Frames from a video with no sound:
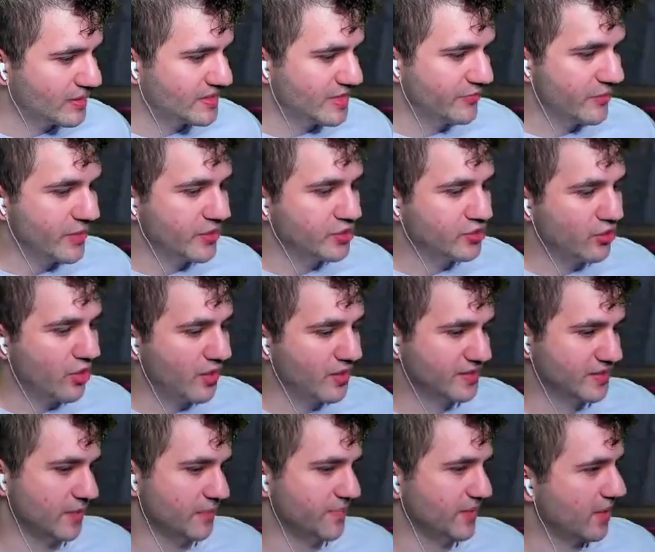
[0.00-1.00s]
if we can draw into
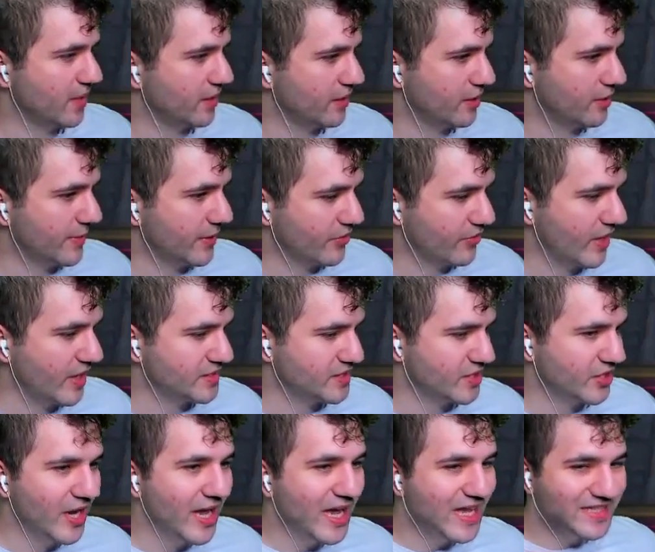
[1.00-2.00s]
something a little bit
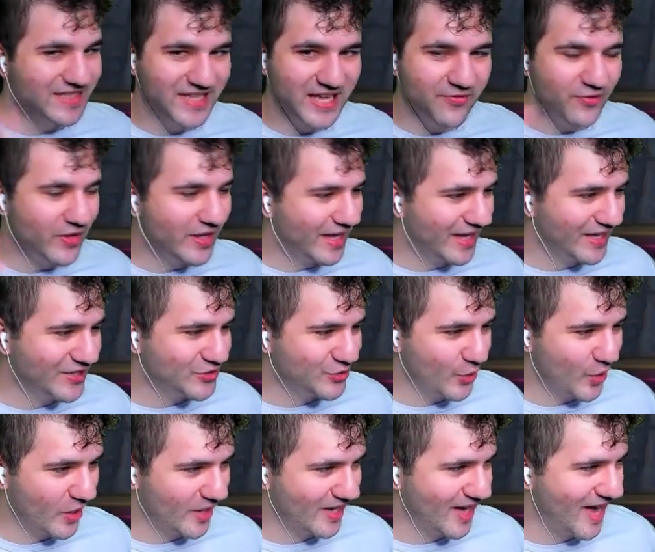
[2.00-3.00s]
crazier. See if we can get into
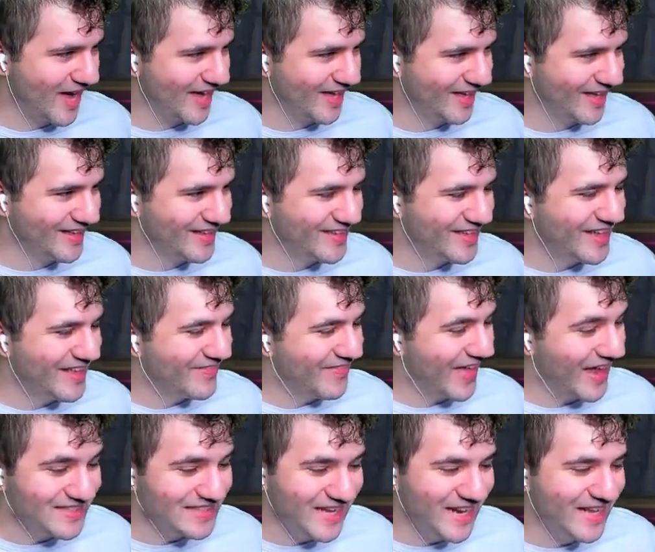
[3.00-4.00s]
our Kaya.
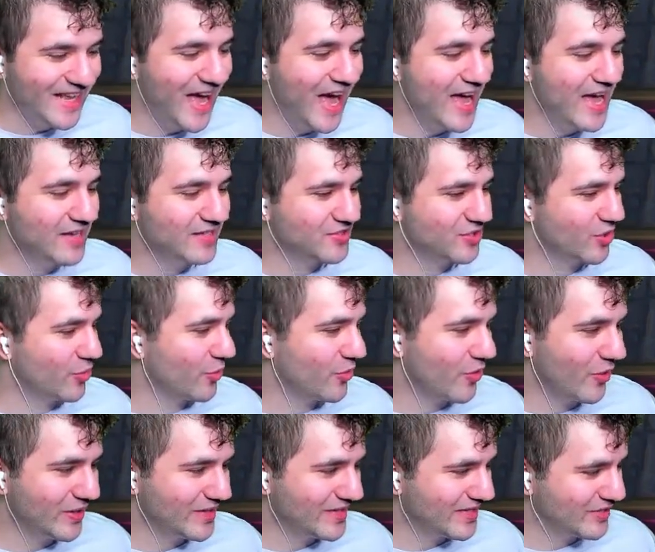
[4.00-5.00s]
That is not a Kaya, so we'll go
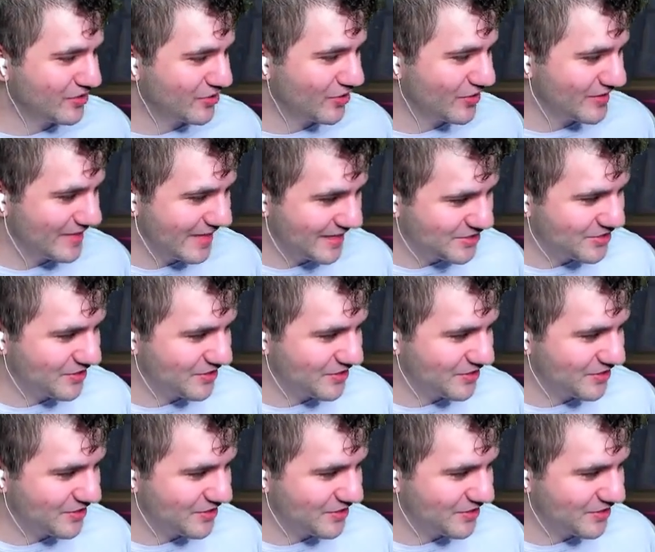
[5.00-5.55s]
ahead and ditch the